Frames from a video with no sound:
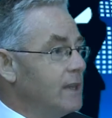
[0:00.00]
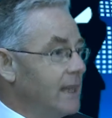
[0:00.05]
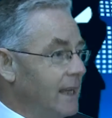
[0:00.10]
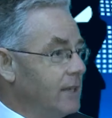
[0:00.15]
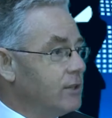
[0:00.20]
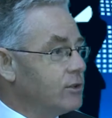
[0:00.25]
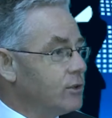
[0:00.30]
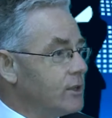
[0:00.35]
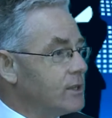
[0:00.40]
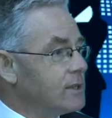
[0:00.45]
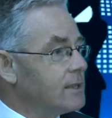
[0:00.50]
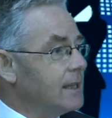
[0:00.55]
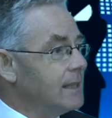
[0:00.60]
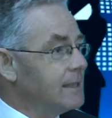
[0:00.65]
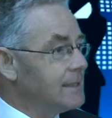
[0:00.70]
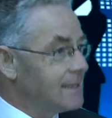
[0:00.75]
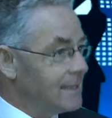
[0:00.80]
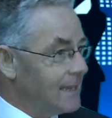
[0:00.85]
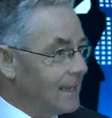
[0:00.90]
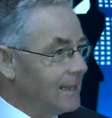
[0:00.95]
interest in
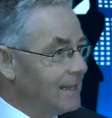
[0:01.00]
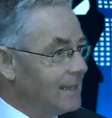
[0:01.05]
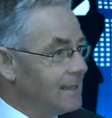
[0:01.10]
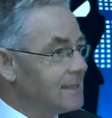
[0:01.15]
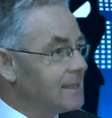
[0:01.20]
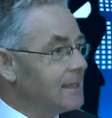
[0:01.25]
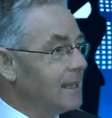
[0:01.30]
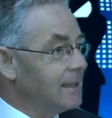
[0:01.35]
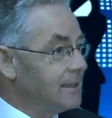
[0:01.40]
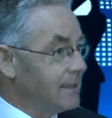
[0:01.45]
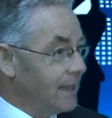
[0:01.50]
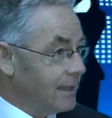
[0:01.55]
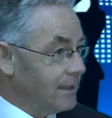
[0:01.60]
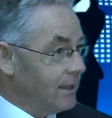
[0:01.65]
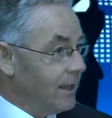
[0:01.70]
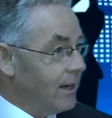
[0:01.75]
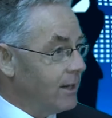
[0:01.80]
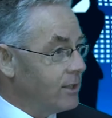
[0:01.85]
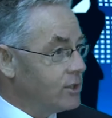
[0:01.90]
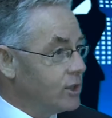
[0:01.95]
science and
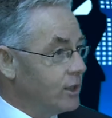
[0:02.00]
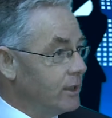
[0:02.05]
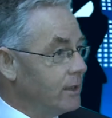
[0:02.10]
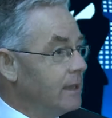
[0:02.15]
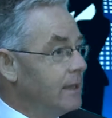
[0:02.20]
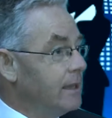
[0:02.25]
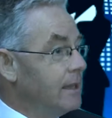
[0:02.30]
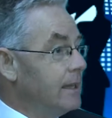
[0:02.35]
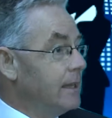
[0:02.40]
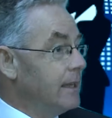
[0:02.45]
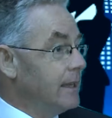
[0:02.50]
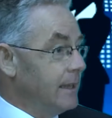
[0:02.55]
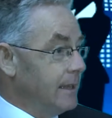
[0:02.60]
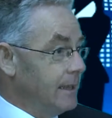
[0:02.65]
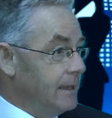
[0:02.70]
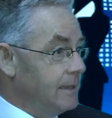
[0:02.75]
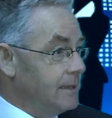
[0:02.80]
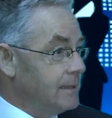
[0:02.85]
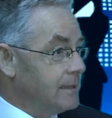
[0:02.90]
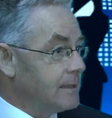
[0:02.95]
technology,
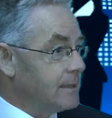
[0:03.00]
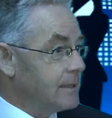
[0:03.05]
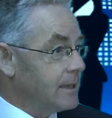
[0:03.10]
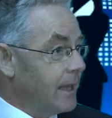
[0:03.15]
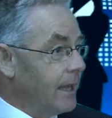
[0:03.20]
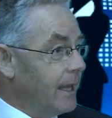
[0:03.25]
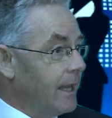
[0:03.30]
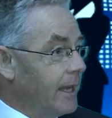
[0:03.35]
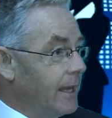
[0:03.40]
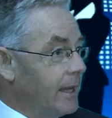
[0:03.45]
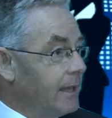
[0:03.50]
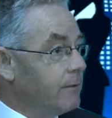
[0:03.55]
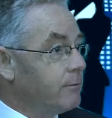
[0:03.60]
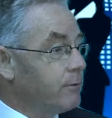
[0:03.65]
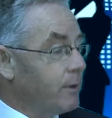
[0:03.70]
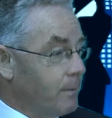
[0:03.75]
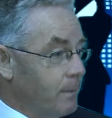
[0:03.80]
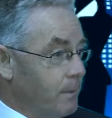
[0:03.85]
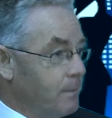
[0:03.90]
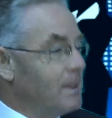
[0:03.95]
is,
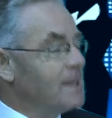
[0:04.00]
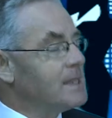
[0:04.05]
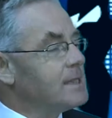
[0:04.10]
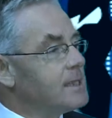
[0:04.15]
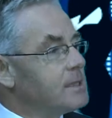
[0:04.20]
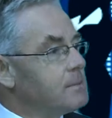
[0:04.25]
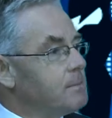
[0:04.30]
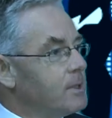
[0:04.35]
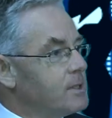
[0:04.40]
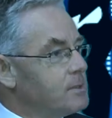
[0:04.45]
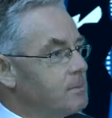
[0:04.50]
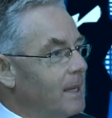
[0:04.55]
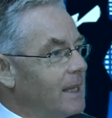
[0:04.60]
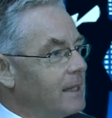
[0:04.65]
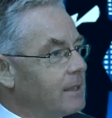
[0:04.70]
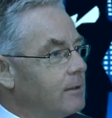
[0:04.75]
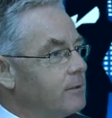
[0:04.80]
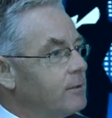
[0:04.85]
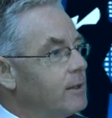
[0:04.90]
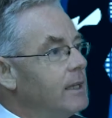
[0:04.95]
from a business
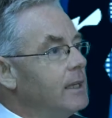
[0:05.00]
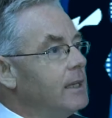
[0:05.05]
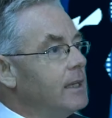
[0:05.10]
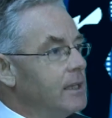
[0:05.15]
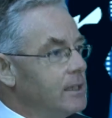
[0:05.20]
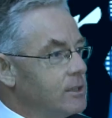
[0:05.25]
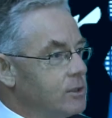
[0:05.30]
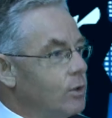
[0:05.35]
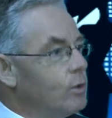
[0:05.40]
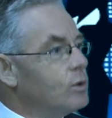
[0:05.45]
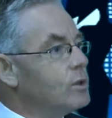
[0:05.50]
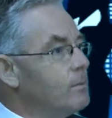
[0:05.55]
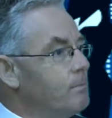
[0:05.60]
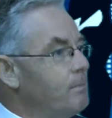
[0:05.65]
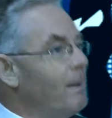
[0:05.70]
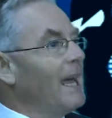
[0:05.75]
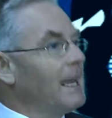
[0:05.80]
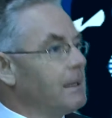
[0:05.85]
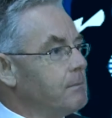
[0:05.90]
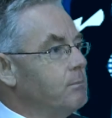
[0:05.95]
perspective, is going to
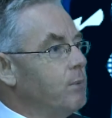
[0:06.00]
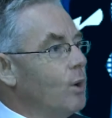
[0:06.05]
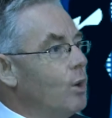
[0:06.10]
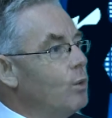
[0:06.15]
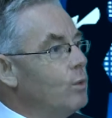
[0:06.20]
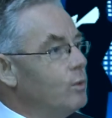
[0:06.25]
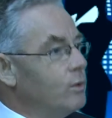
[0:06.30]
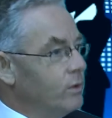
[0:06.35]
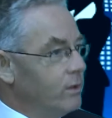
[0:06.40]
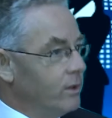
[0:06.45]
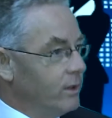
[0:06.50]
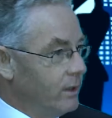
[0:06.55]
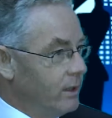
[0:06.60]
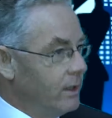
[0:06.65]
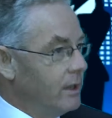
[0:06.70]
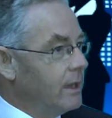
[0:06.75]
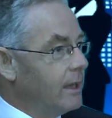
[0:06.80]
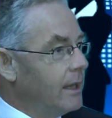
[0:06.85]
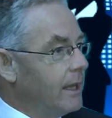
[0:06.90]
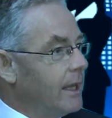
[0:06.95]
backbone
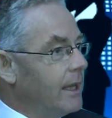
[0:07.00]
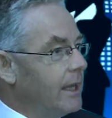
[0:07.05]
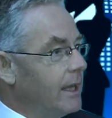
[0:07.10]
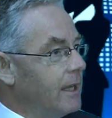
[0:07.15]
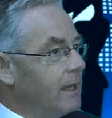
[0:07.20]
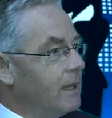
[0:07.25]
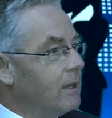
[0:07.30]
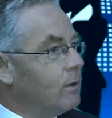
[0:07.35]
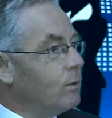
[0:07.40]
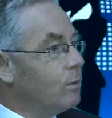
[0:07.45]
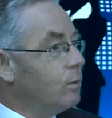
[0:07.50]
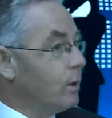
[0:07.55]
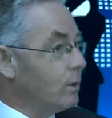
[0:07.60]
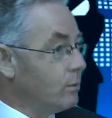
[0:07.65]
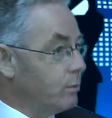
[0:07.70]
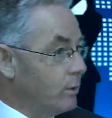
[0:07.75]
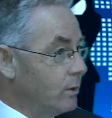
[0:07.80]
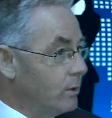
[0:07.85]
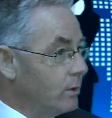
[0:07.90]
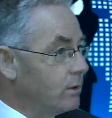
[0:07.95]

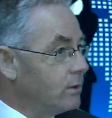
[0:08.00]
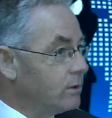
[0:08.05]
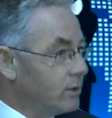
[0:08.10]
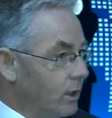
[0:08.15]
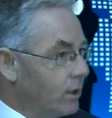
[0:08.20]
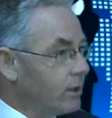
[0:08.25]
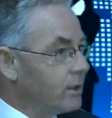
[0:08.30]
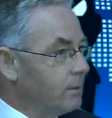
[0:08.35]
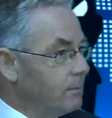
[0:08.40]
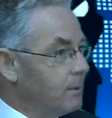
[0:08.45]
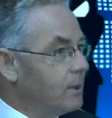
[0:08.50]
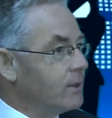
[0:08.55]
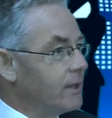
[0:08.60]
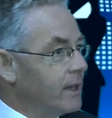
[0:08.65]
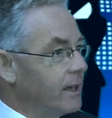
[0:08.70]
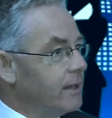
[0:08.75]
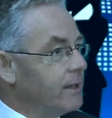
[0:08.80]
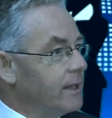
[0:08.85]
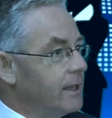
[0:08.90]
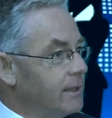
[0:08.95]
what we're talking about
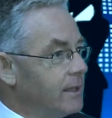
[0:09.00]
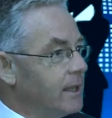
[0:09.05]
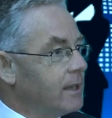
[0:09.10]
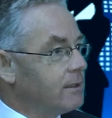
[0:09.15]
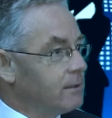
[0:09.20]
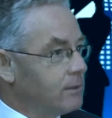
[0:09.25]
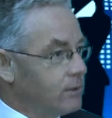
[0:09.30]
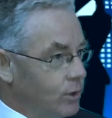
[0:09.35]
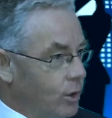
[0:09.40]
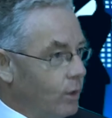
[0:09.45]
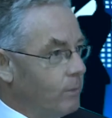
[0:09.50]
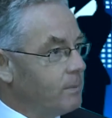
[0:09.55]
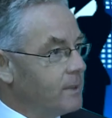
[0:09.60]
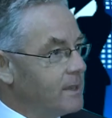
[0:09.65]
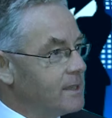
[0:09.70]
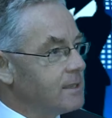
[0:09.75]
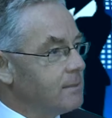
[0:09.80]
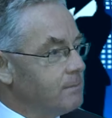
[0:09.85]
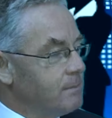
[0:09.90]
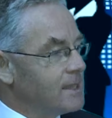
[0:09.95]
there, in that
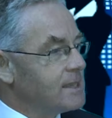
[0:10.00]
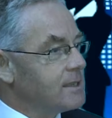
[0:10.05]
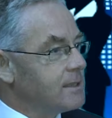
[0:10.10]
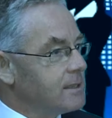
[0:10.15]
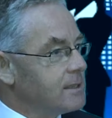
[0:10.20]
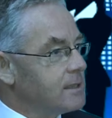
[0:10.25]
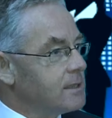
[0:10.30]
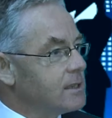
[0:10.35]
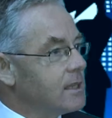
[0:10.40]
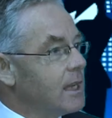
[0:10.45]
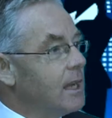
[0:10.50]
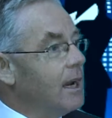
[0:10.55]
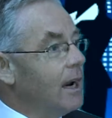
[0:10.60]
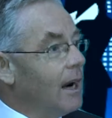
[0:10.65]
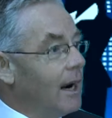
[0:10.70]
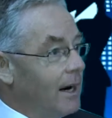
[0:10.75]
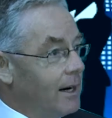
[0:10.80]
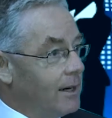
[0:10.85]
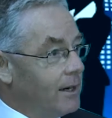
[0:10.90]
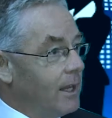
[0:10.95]
companies and businesses
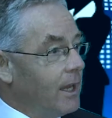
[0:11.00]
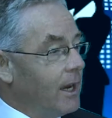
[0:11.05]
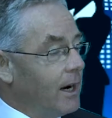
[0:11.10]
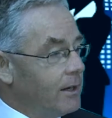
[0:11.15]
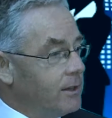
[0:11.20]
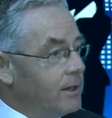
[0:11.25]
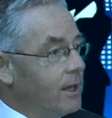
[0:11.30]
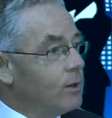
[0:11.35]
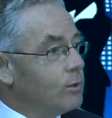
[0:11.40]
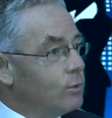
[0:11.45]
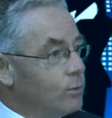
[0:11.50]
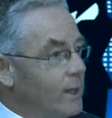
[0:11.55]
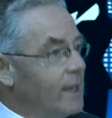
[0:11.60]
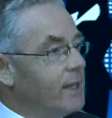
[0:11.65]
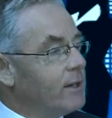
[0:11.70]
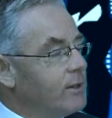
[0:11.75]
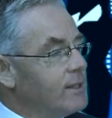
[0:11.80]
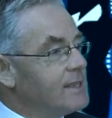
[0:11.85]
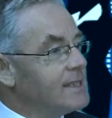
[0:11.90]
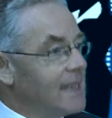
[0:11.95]
are now
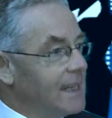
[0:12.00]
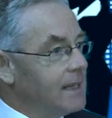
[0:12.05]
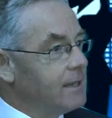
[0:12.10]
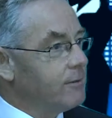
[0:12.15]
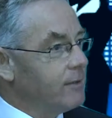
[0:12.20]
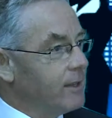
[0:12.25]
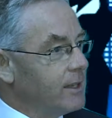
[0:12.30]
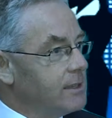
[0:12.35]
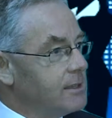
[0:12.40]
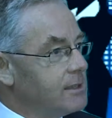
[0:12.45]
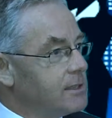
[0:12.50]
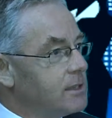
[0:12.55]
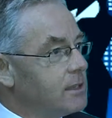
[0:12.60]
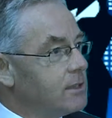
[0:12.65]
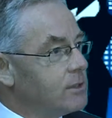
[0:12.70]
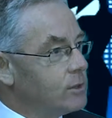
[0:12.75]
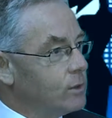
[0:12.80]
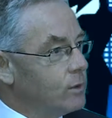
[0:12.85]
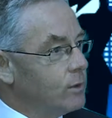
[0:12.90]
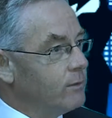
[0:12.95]
greater incentivized
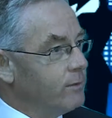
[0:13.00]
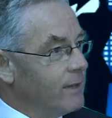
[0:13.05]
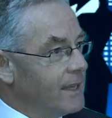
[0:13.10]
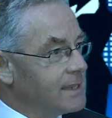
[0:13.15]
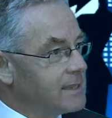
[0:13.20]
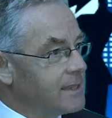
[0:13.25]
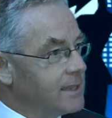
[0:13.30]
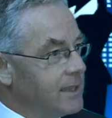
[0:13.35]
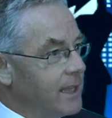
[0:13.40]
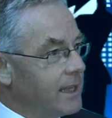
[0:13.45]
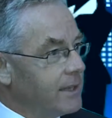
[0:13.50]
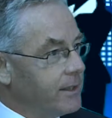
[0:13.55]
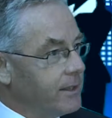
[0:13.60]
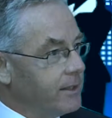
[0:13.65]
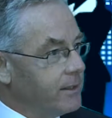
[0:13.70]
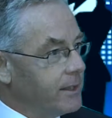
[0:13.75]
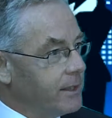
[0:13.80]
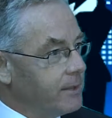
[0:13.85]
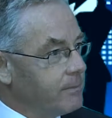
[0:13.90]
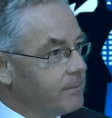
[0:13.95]
to invest in that
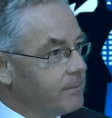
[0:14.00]
area.